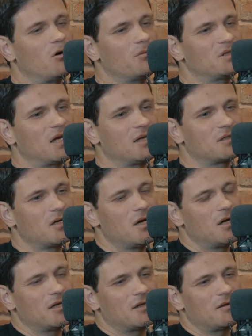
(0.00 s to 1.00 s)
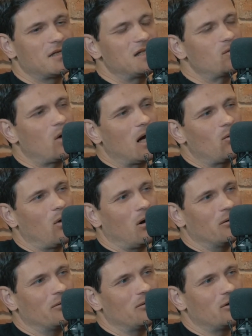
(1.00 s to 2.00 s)
programming says, this is what I
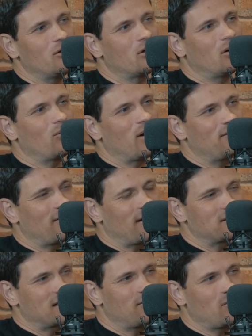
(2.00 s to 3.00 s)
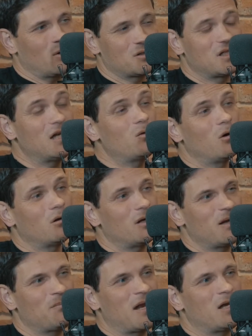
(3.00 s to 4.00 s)
want, you go and wait for it to give me what.
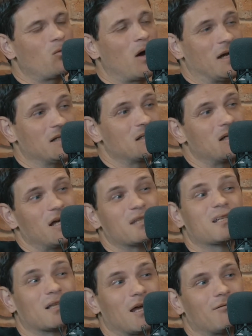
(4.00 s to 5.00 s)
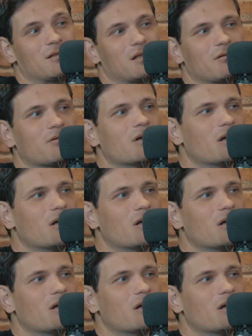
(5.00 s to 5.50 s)
SQL, in many ways, is declarative.